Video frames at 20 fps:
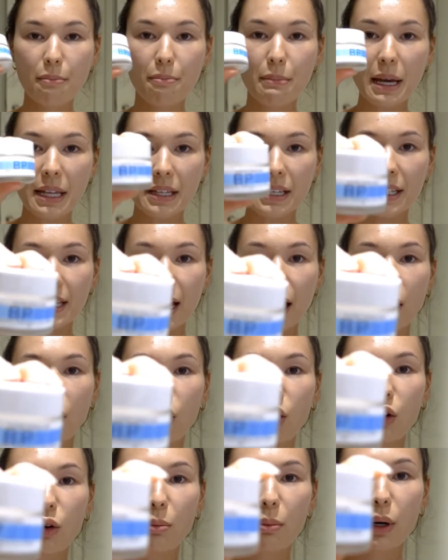
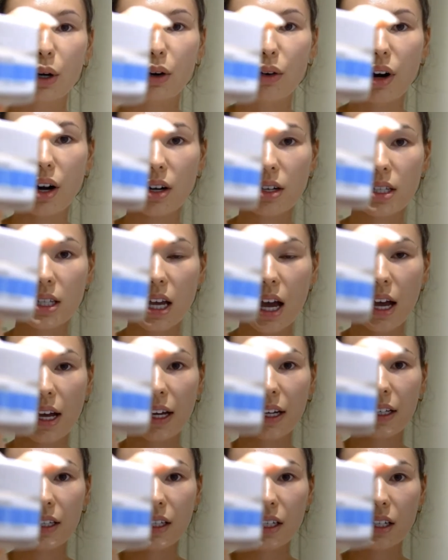Benzoyl
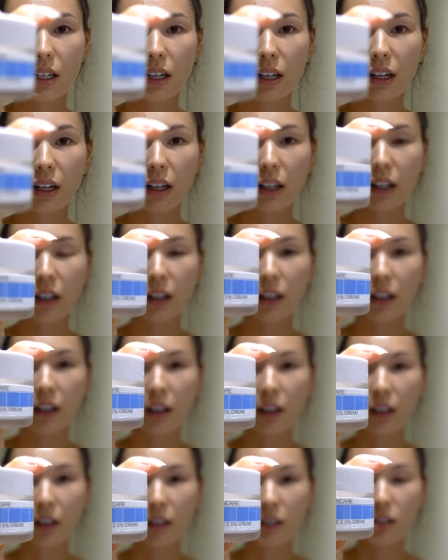Peroxide.
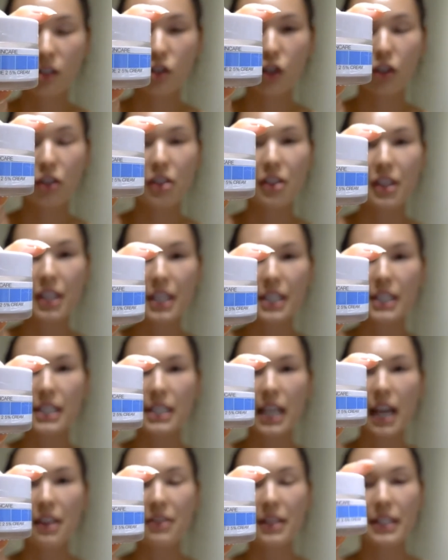So this
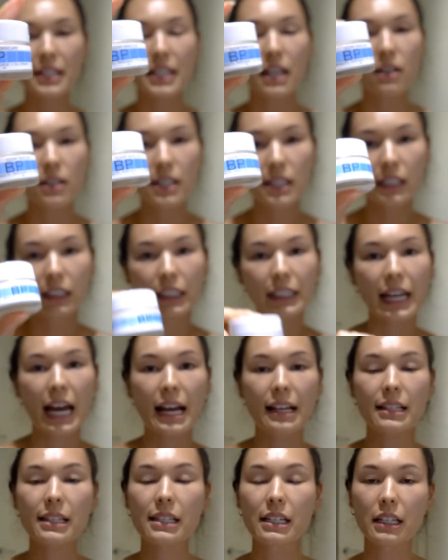and the Salicylic
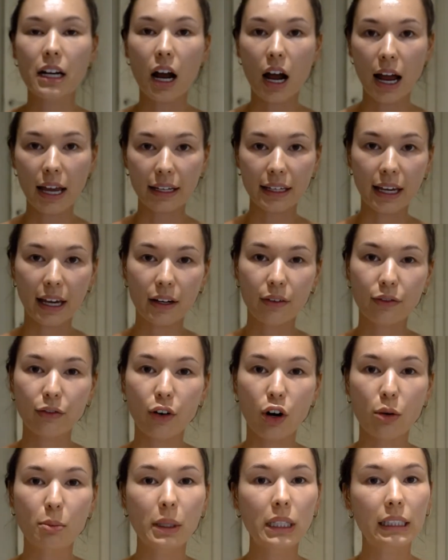acid I get
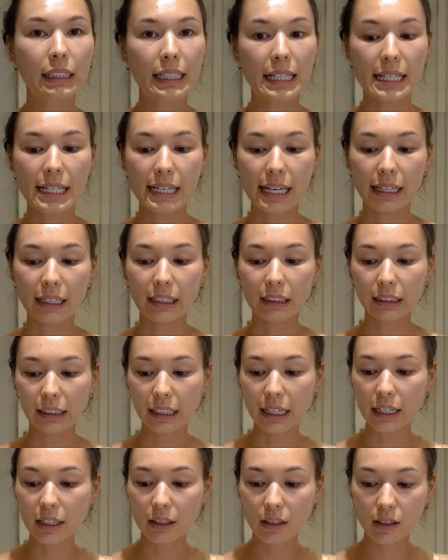from Clear Skin
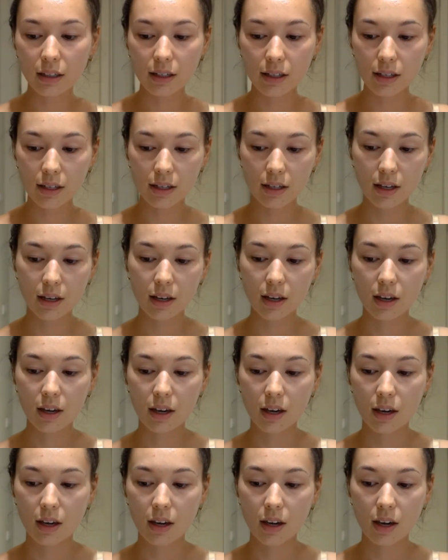Clinics,
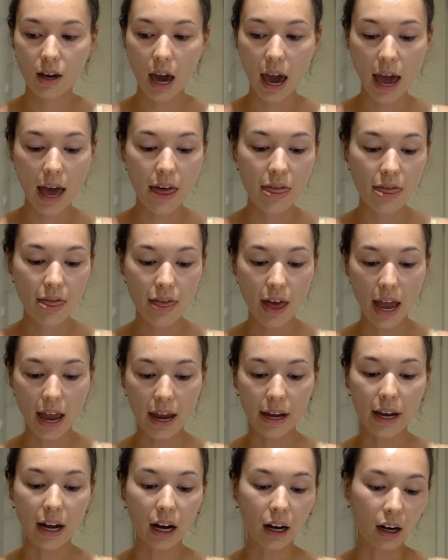and
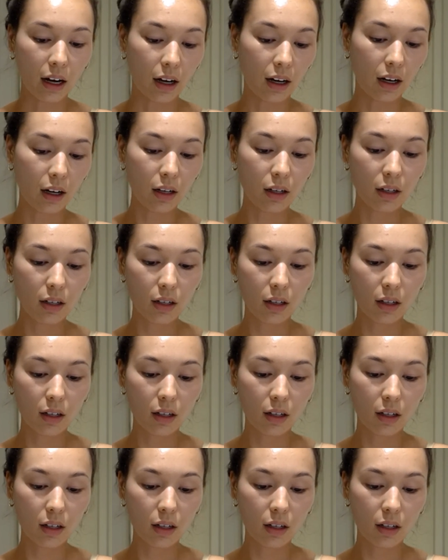they are